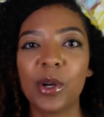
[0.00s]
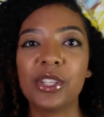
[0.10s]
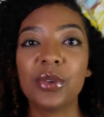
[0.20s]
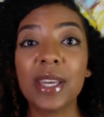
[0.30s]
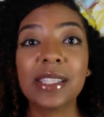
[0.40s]

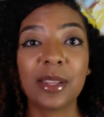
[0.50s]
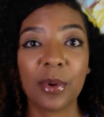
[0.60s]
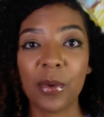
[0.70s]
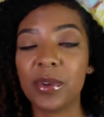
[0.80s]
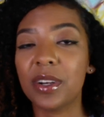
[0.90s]
Once you get to the
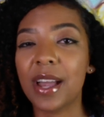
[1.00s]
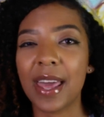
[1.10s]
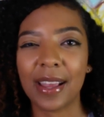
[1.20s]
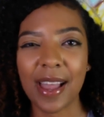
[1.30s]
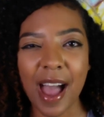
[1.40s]
point where you're
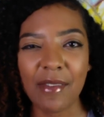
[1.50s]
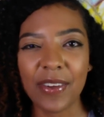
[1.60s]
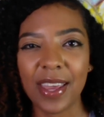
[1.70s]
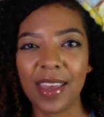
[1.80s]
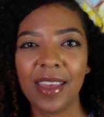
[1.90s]
kind of
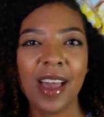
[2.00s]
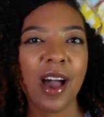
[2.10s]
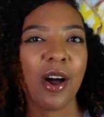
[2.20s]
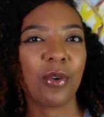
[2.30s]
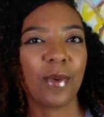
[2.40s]
confident
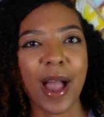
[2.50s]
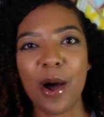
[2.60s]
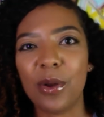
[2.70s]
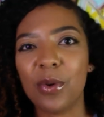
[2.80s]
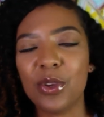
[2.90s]

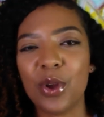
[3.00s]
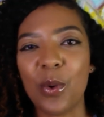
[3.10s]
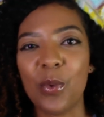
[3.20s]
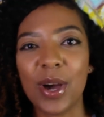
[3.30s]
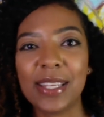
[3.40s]
around,
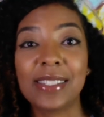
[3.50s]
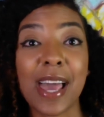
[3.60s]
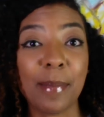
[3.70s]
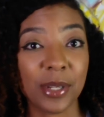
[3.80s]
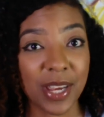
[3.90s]
what
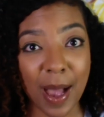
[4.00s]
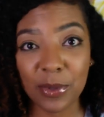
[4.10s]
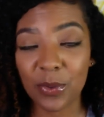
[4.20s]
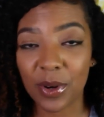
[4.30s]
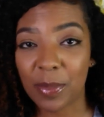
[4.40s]
type of
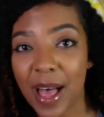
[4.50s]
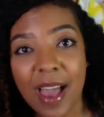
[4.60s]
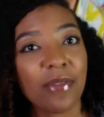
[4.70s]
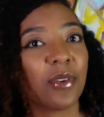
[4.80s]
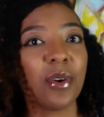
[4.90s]
jobs you want to
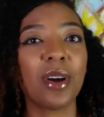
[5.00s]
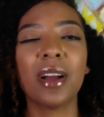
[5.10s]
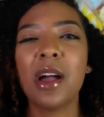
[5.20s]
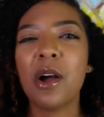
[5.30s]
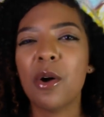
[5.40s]
apply
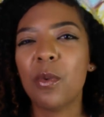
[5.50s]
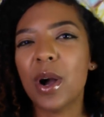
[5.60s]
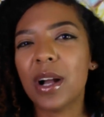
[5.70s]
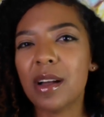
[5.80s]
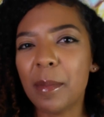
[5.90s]
for,
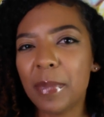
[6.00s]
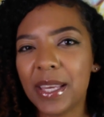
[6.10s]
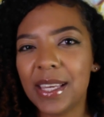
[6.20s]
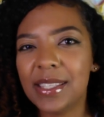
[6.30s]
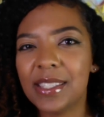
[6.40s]
what
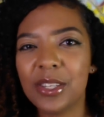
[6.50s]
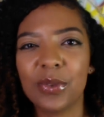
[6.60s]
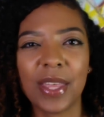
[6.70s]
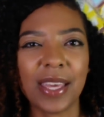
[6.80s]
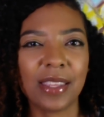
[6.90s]
companies you
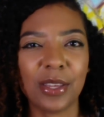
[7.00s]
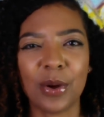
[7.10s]
think,